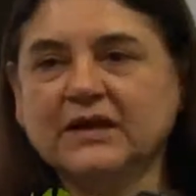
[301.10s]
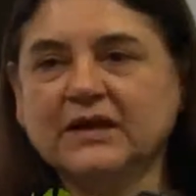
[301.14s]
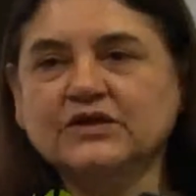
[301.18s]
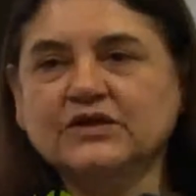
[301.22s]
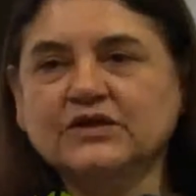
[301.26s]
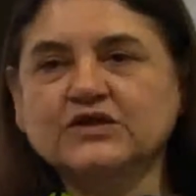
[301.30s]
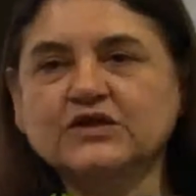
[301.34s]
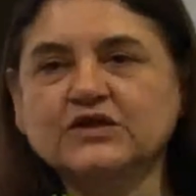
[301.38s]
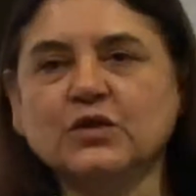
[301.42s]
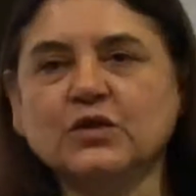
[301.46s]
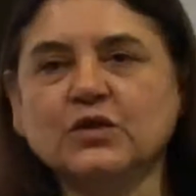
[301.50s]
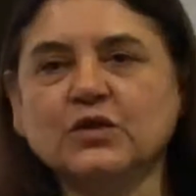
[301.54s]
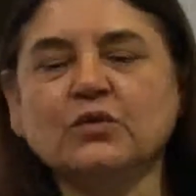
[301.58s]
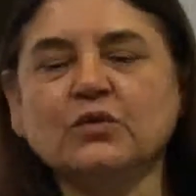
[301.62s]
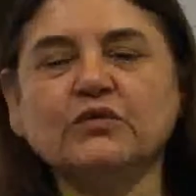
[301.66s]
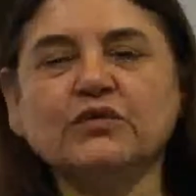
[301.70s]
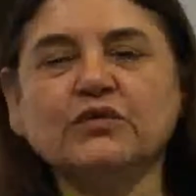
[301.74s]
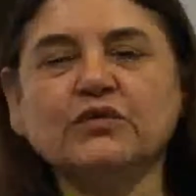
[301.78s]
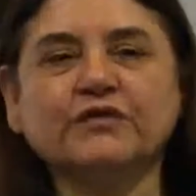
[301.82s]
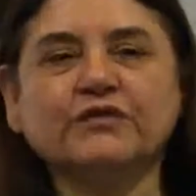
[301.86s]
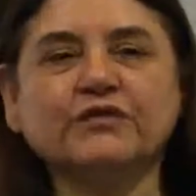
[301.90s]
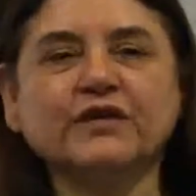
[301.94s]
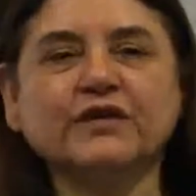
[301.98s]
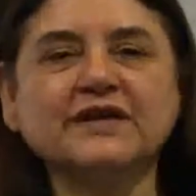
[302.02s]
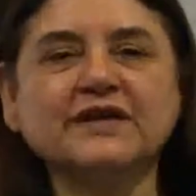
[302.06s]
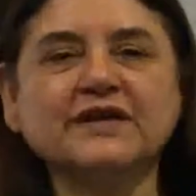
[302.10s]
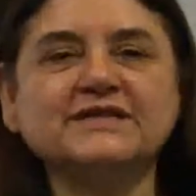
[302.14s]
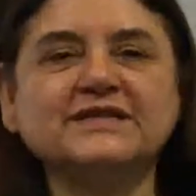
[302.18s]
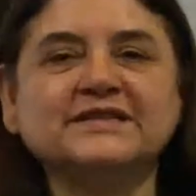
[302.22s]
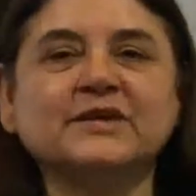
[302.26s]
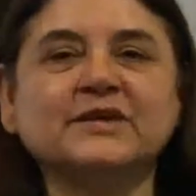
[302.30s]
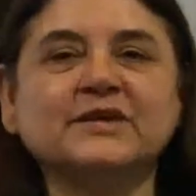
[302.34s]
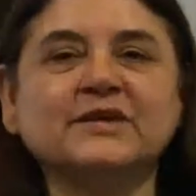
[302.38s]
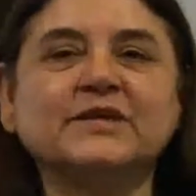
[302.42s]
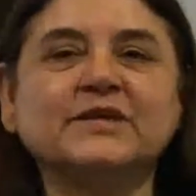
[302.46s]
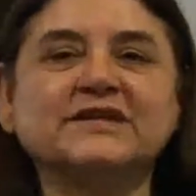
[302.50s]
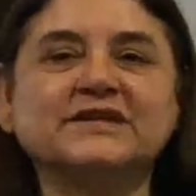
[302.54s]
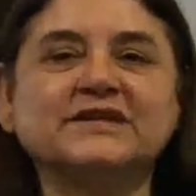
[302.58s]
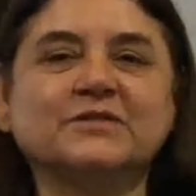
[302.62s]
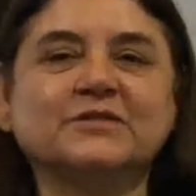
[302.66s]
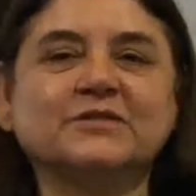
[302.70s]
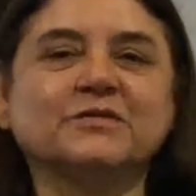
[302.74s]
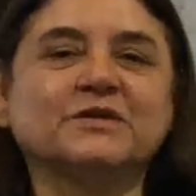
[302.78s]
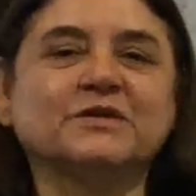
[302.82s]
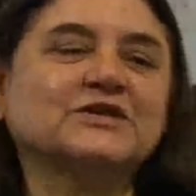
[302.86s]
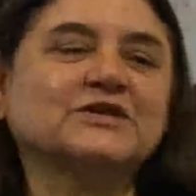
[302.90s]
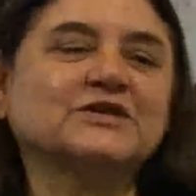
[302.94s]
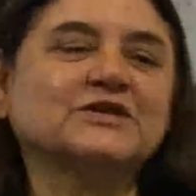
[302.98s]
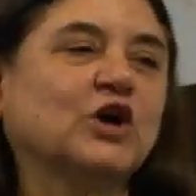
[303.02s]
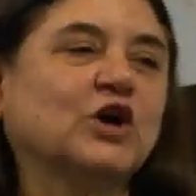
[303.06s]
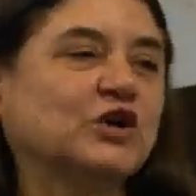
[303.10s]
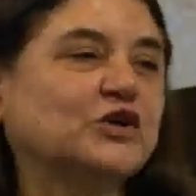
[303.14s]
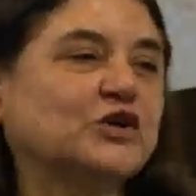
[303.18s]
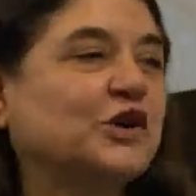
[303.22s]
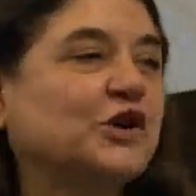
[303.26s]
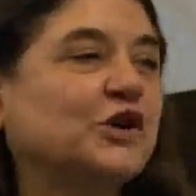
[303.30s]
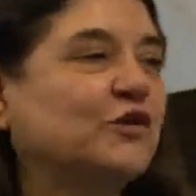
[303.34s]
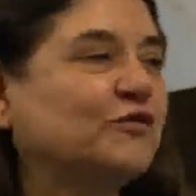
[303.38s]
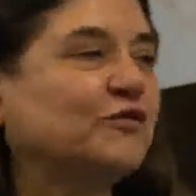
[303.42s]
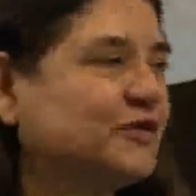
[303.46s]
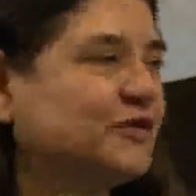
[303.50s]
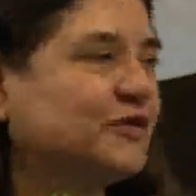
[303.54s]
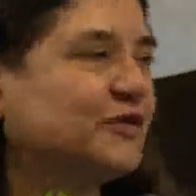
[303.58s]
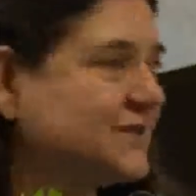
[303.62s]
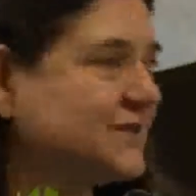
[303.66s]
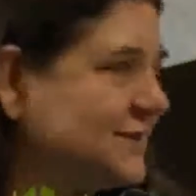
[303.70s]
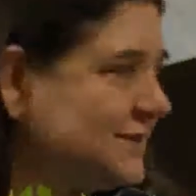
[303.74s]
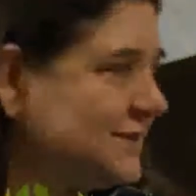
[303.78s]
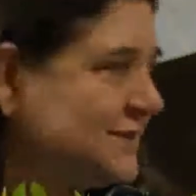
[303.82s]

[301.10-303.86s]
So the first thing we did was got an office